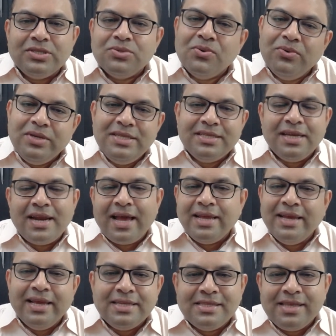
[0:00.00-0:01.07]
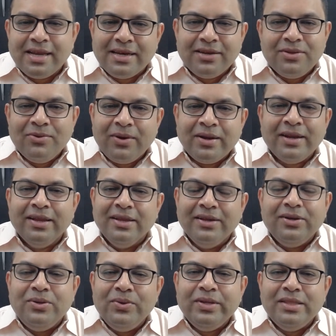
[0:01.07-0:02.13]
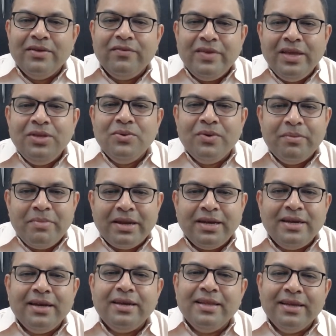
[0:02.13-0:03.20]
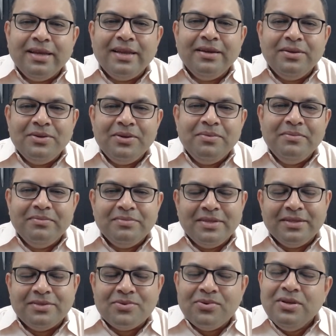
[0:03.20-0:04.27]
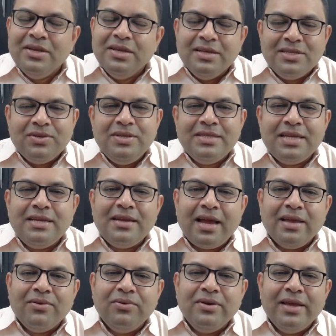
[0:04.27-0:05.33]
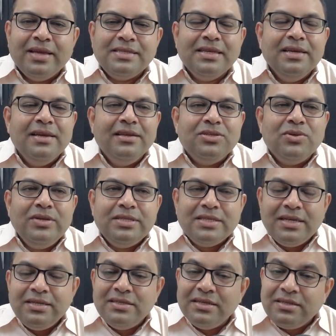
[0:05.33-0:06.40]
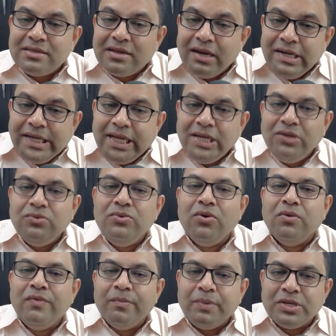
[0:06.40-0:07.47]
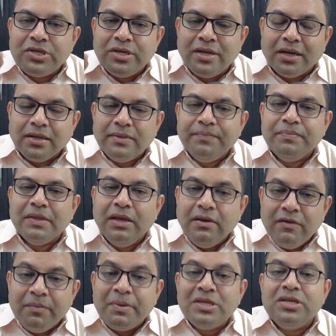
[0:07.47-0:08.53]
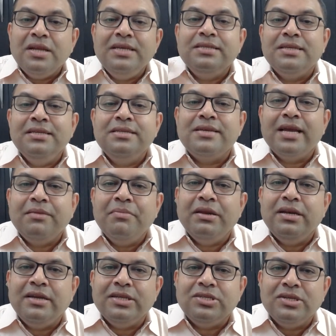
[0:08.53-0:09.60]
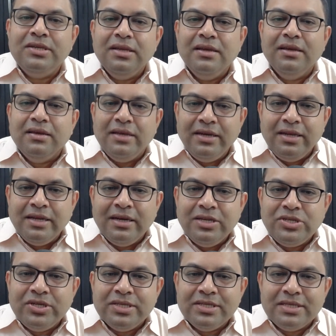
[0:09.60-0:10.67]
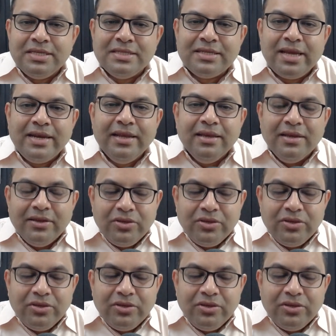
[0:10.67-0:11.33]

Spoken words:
So he said, I guess that you are doing the way you are meditating, and you know, so he said, I could guess. So he said, just continue your Vipassana. Vipassana is insight meditation. In English, it is insight.